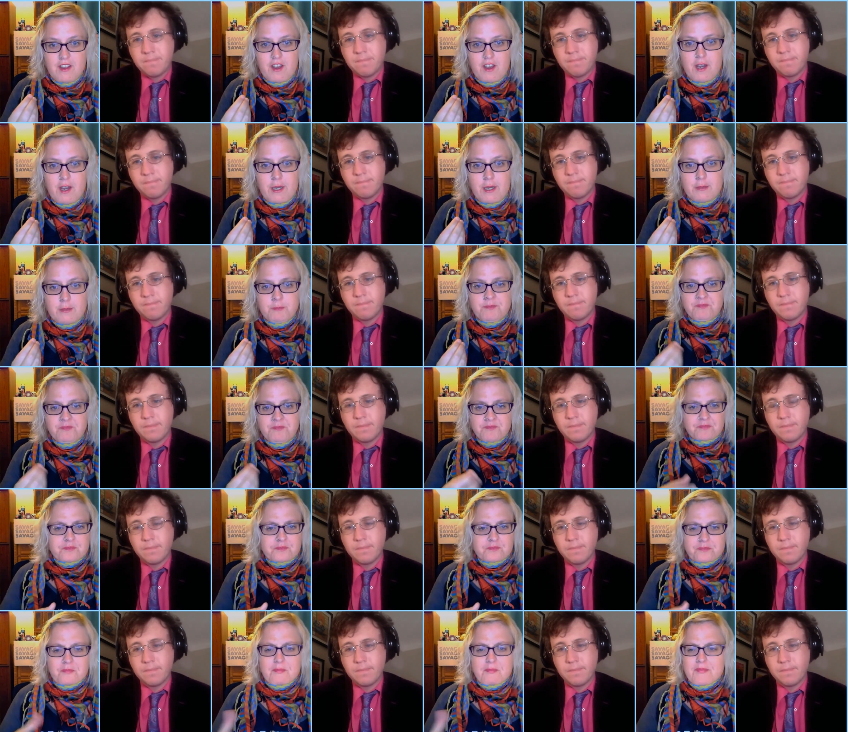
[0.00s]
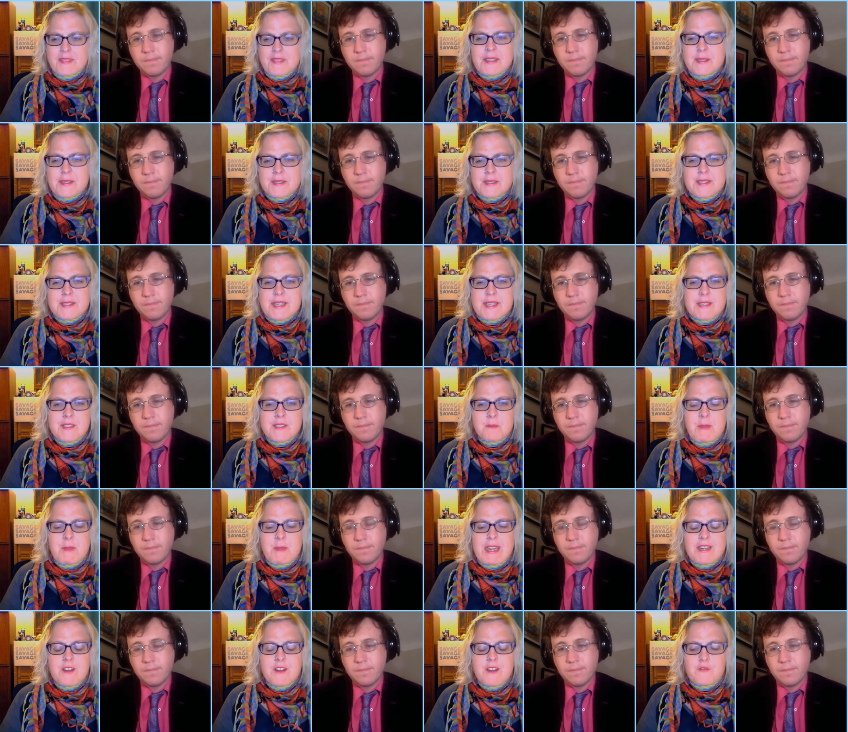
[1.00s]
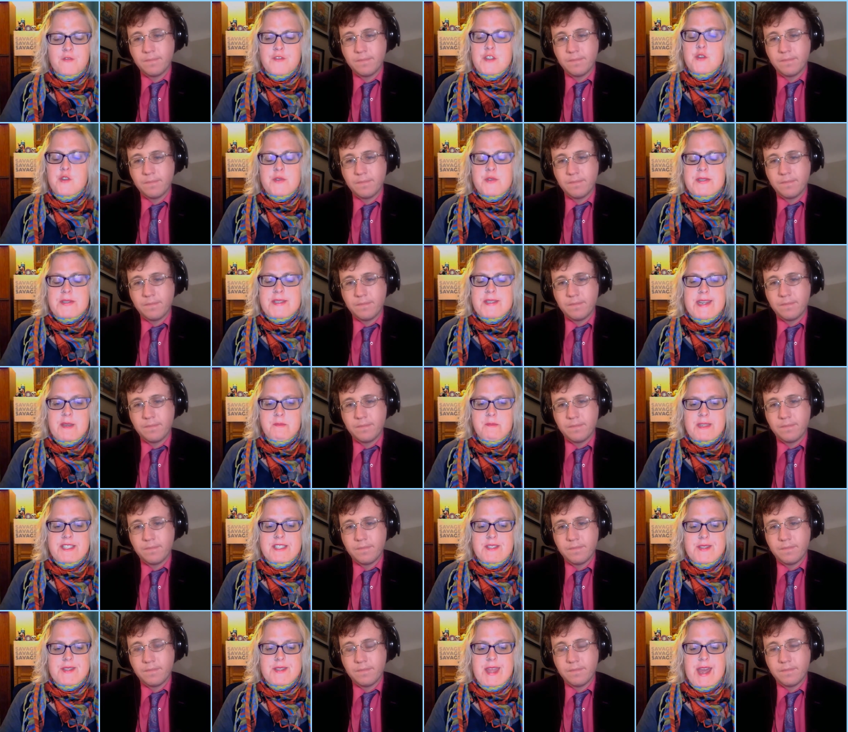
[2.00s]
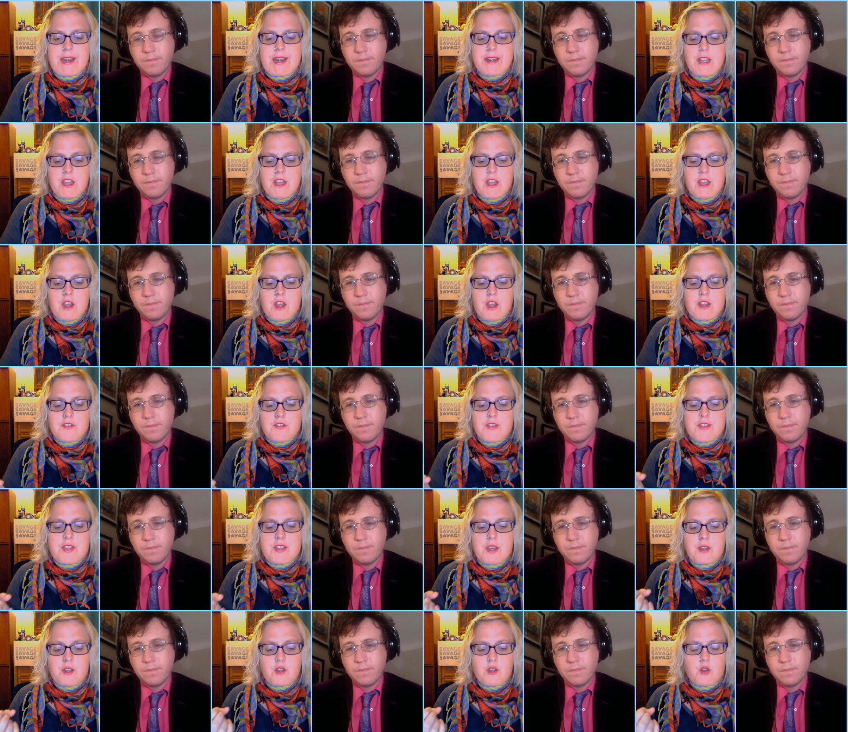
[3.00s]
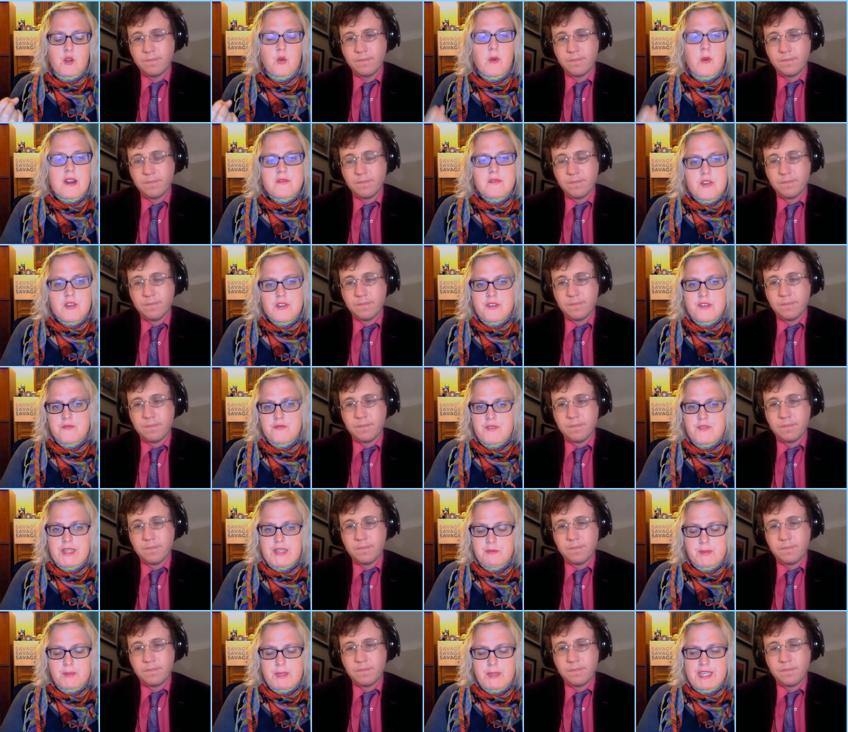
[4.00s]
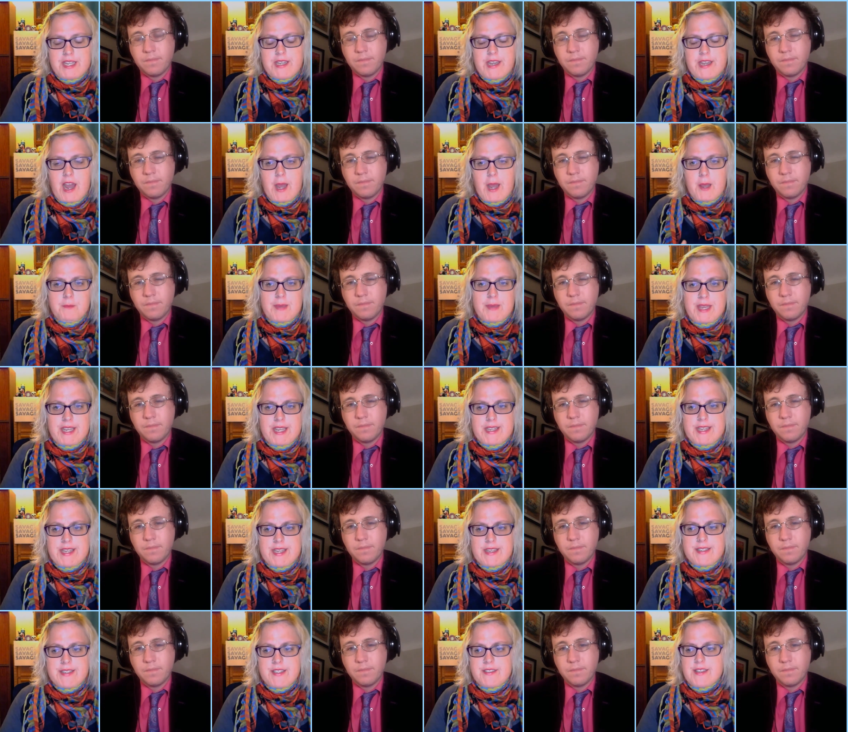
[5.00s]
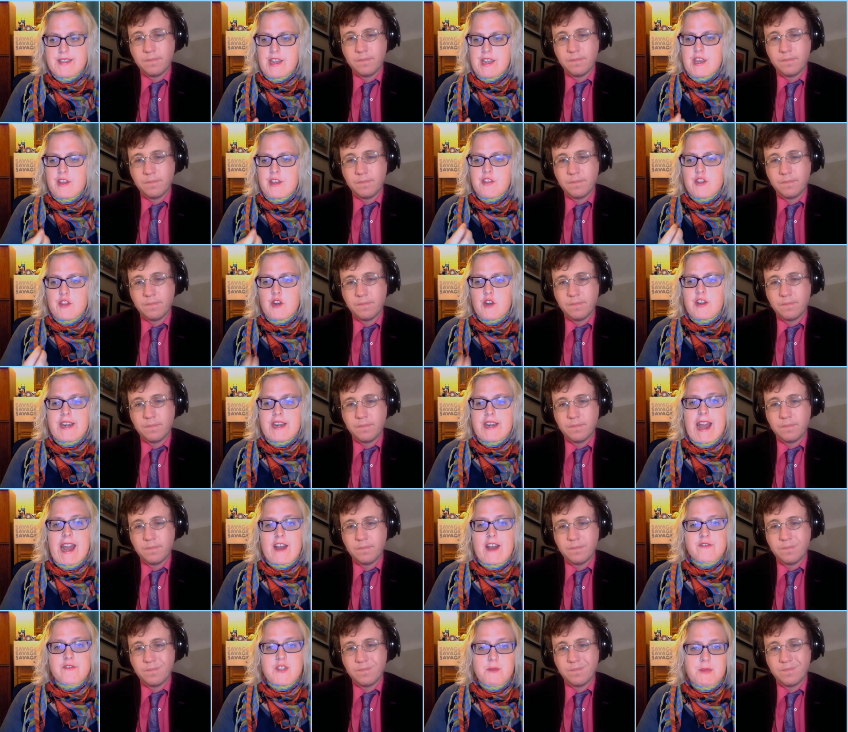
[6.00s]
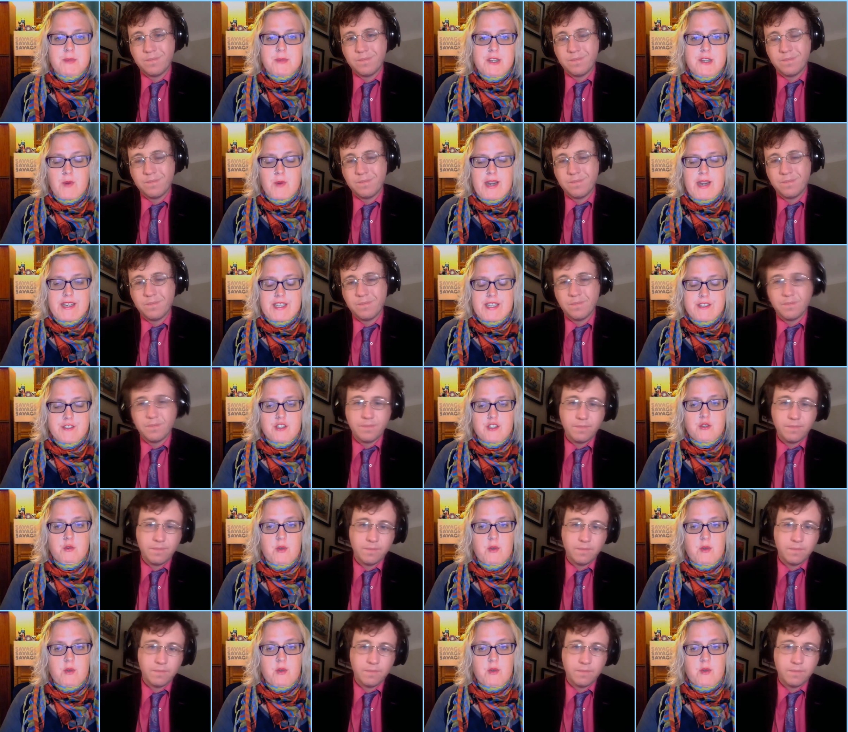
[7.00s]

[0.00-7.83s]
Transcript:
Speaker 1: Um, is he's made a few statements that the whoever the VP I pick is, they're going to have to be ready to